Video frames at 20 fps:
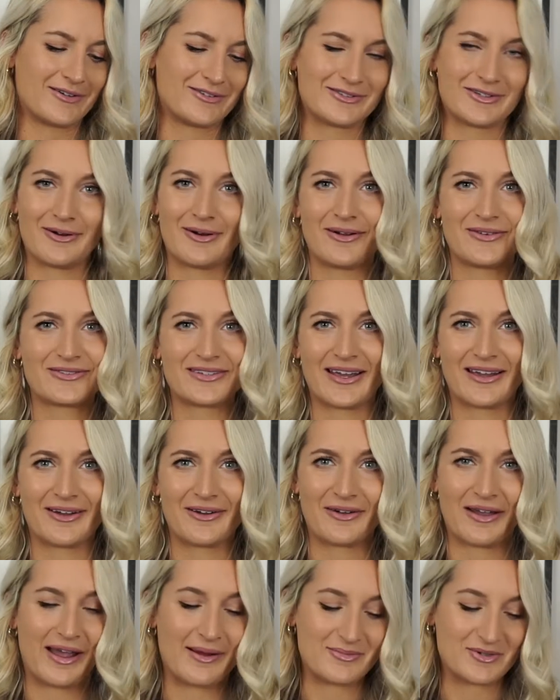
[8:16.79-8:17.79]
so I was like,
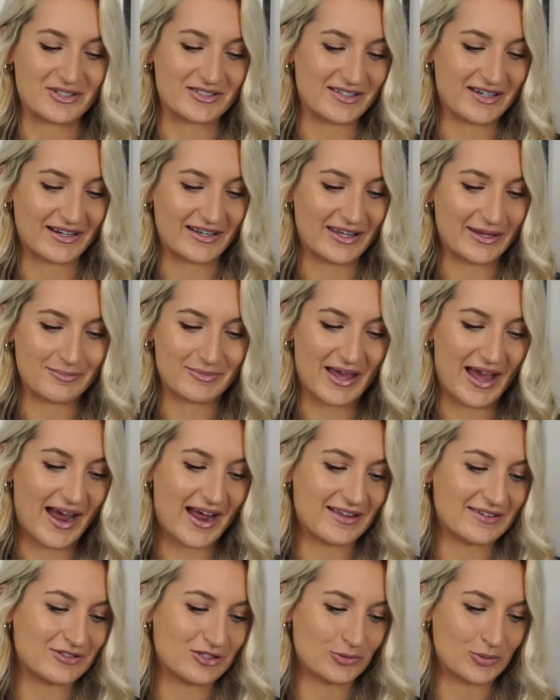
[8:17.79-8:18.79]
okay, I'm just gonna keep
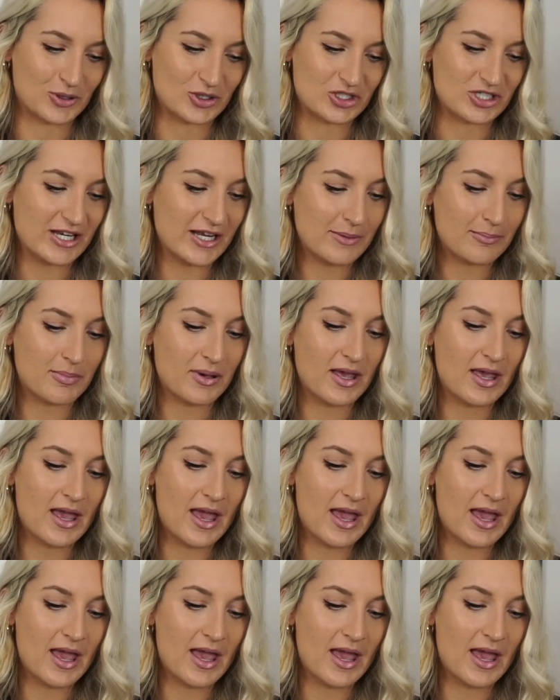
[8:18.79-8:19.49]
that super cheap.